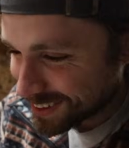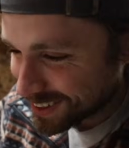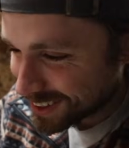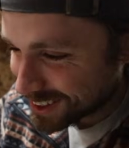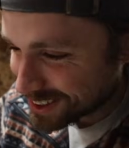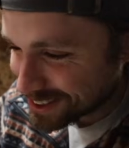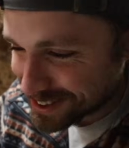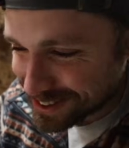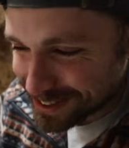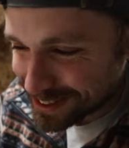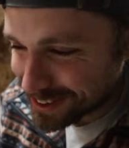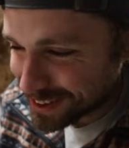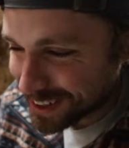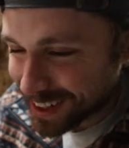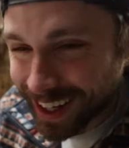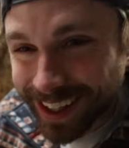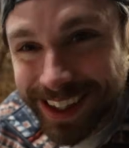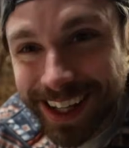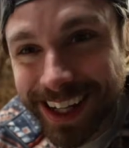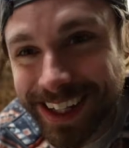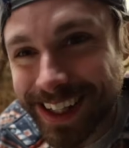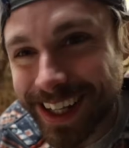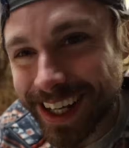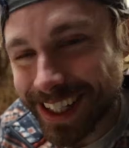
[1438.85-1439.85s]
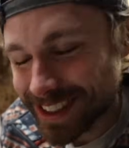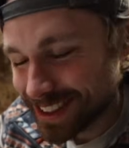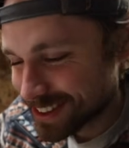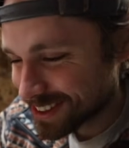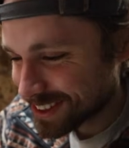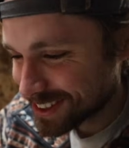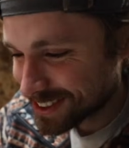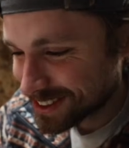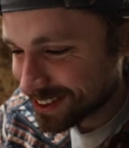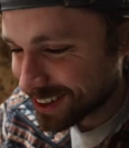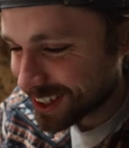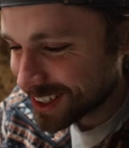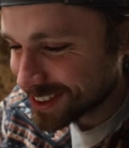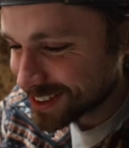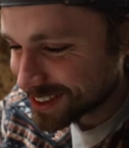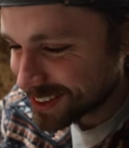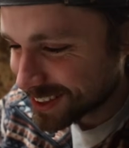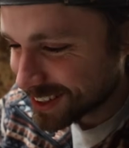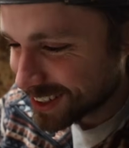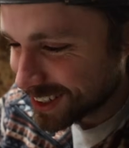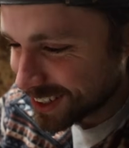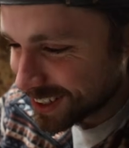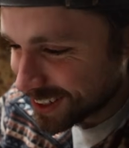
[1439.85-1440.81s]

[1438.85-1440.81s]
I was looking at that texture, it's crazy.